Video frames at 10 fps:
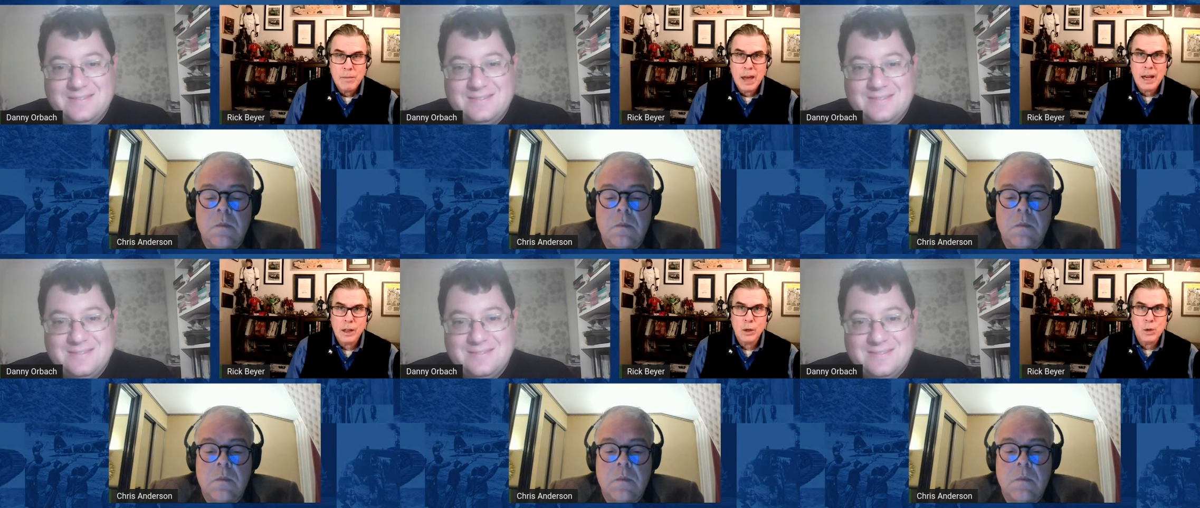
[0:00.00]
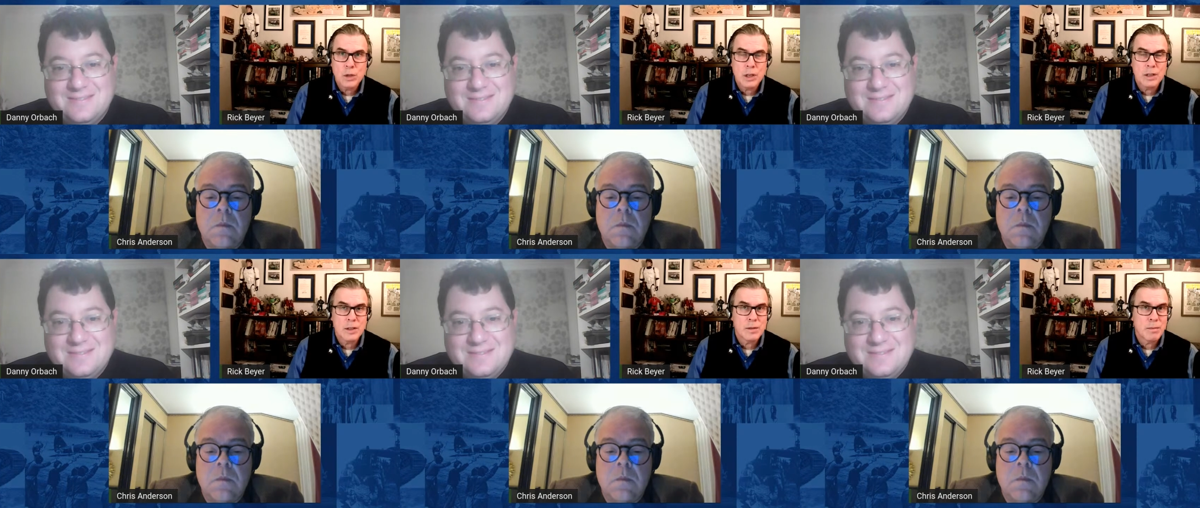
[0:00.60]
Speaker 1: and
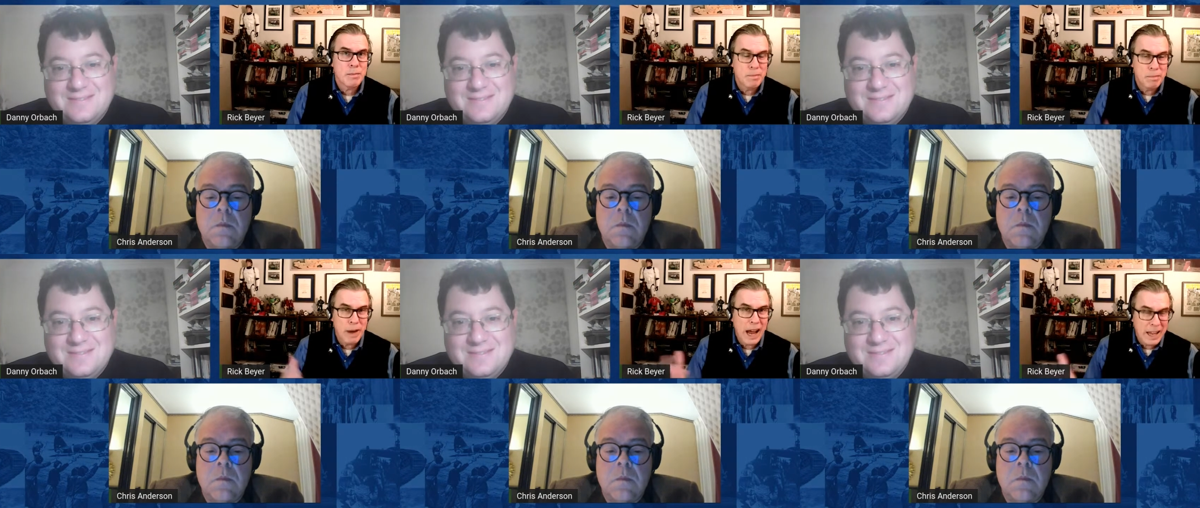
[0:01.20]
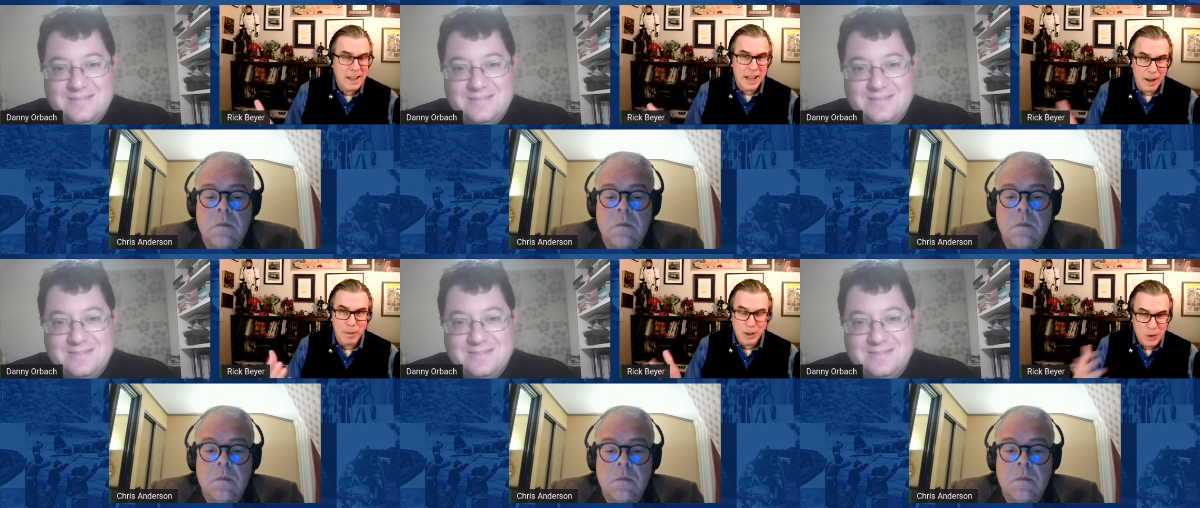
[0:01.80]
illusions by
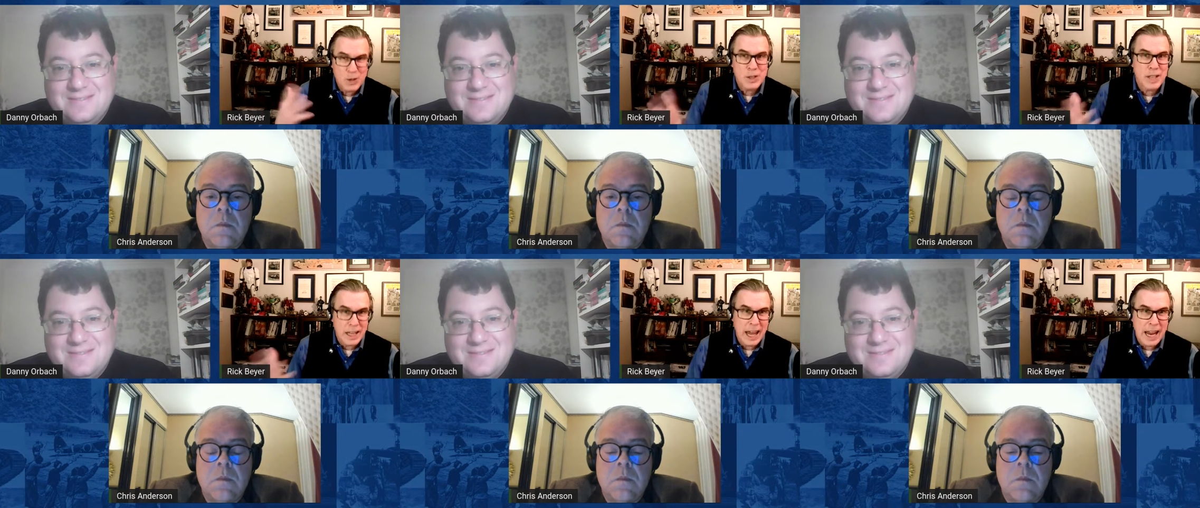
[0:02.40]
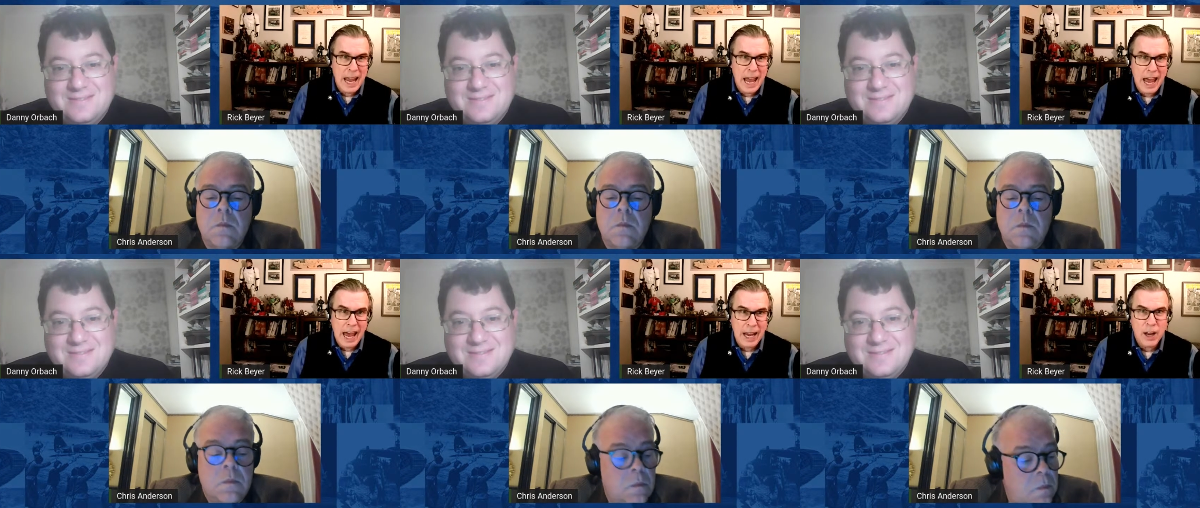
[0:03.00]
them, illusions that they had.